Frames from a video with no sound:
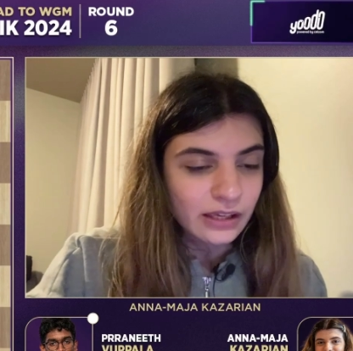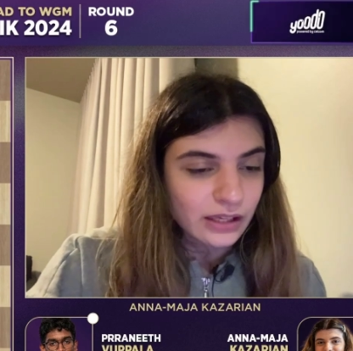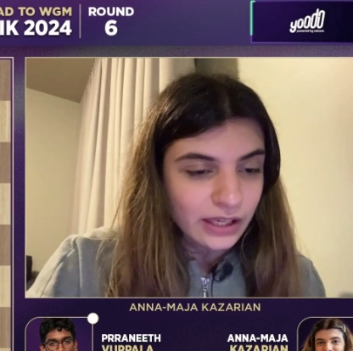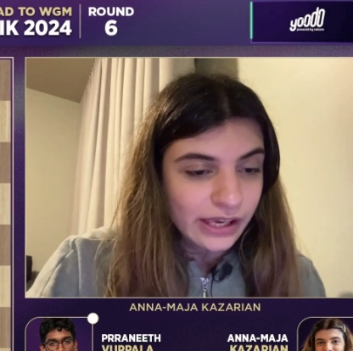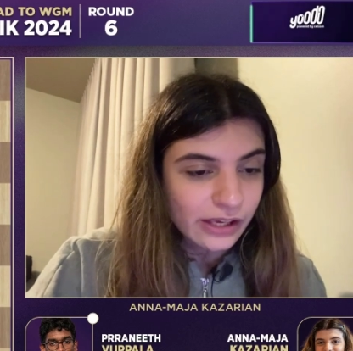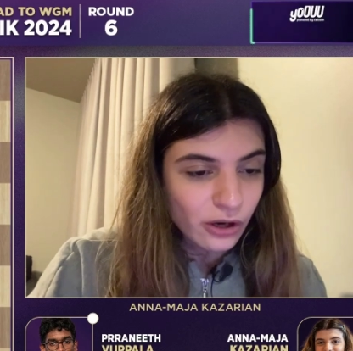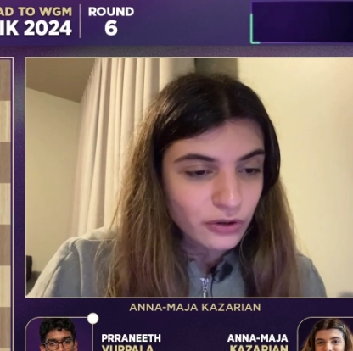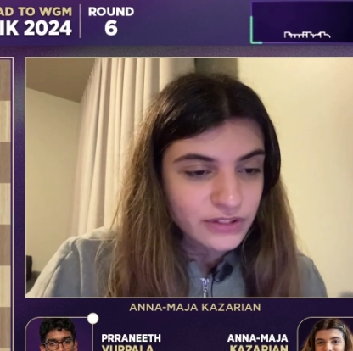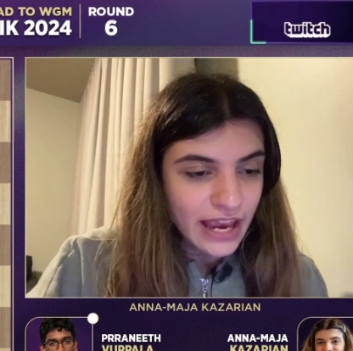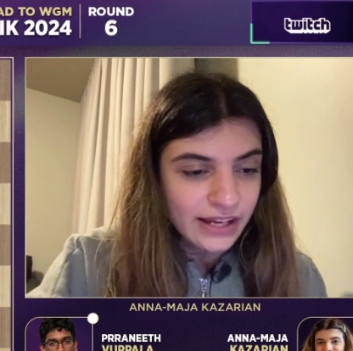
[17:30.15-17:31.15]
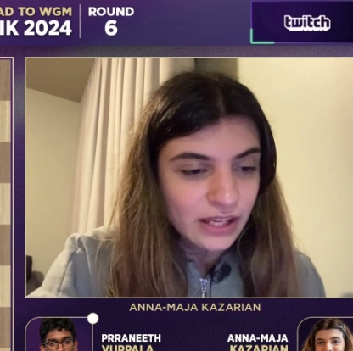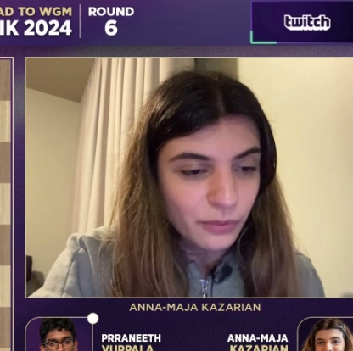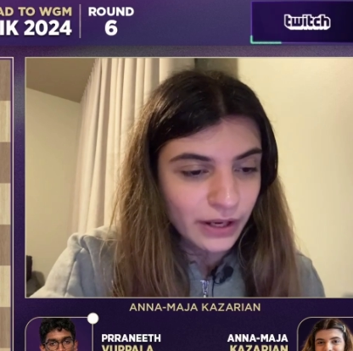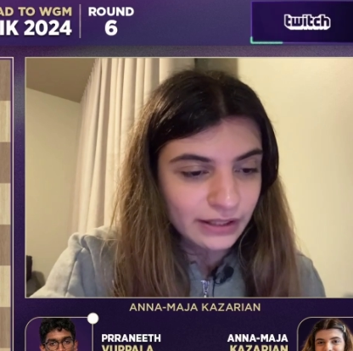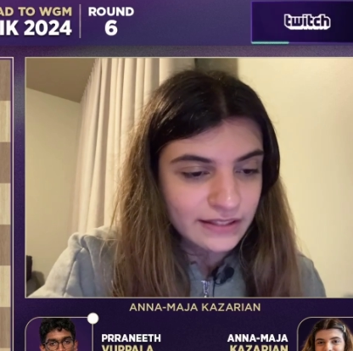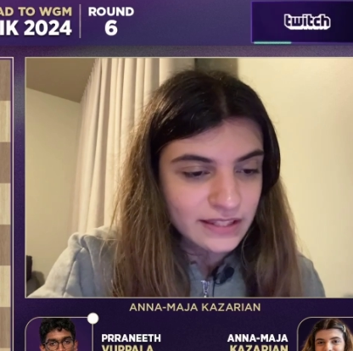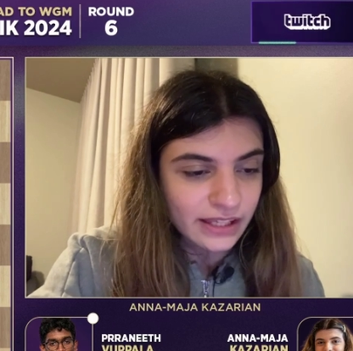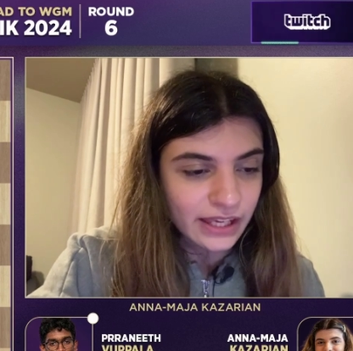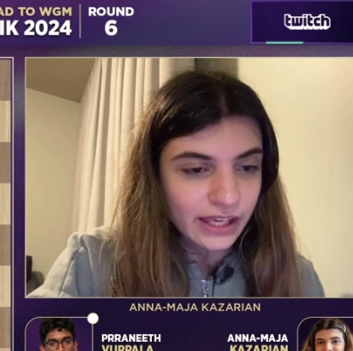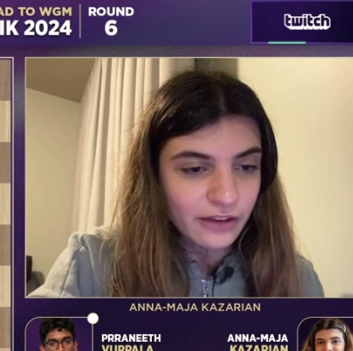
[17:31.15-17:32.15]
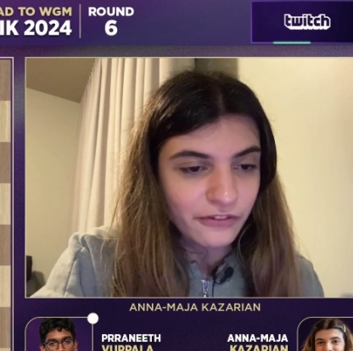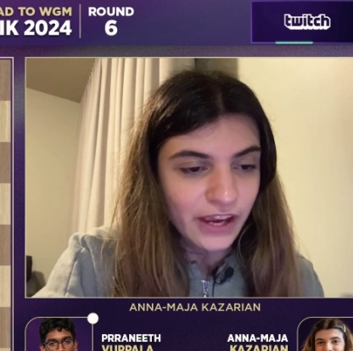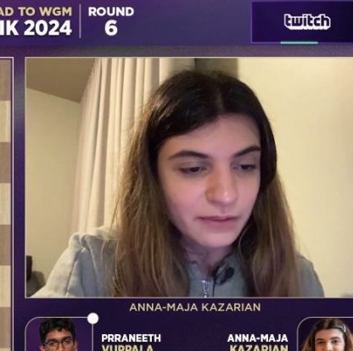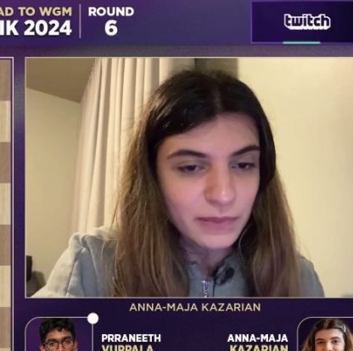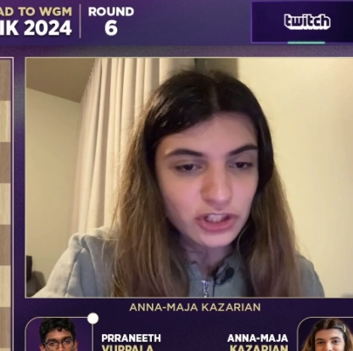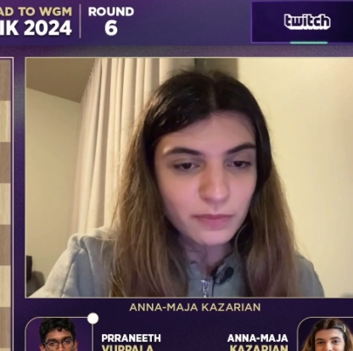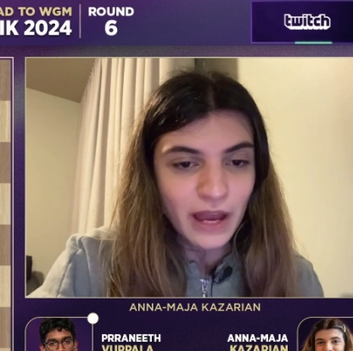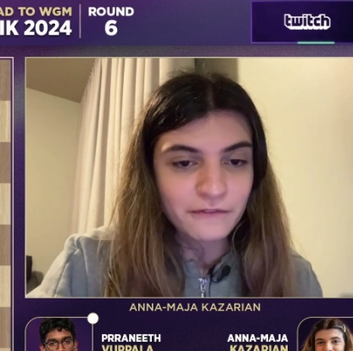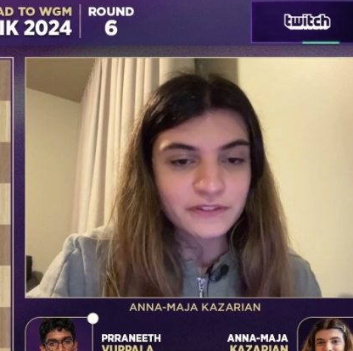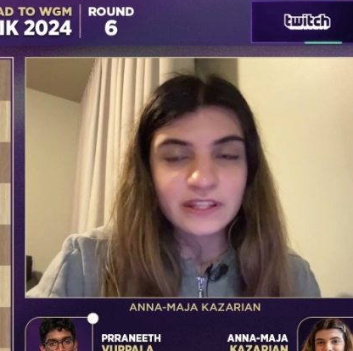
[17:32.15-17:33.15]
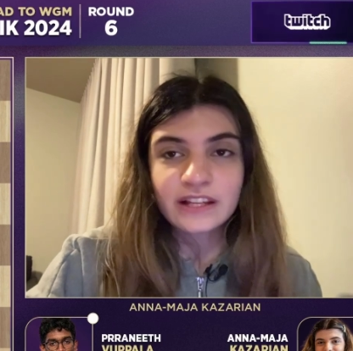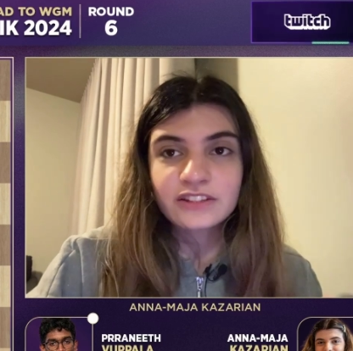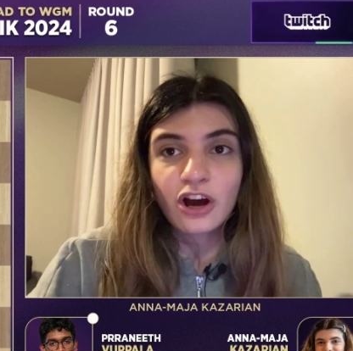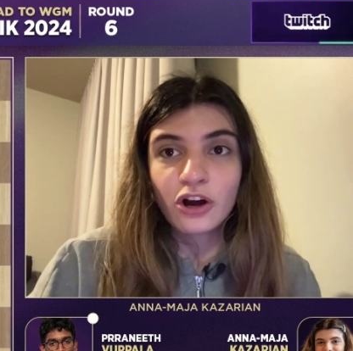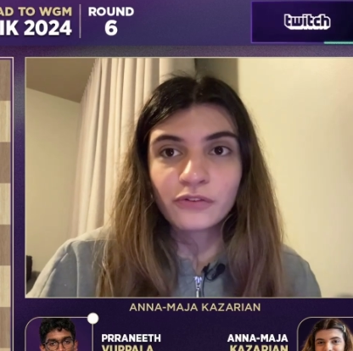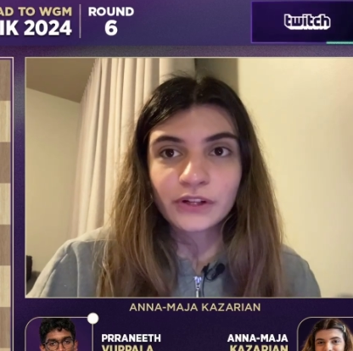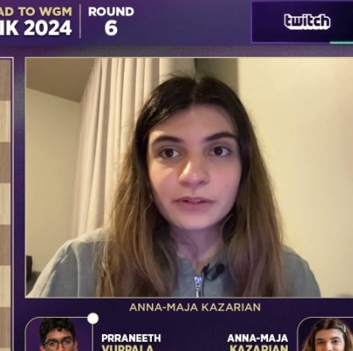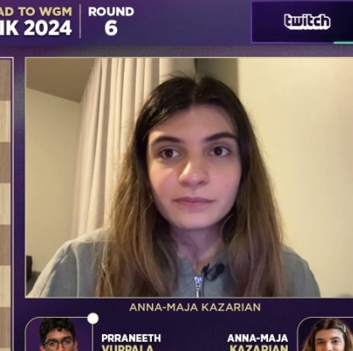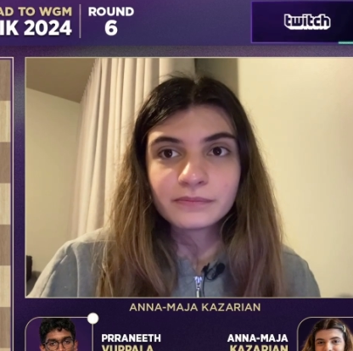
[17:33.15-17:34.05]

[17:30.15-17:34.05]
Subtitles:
king goes anywhere, let's say king f8, bishop f6, over.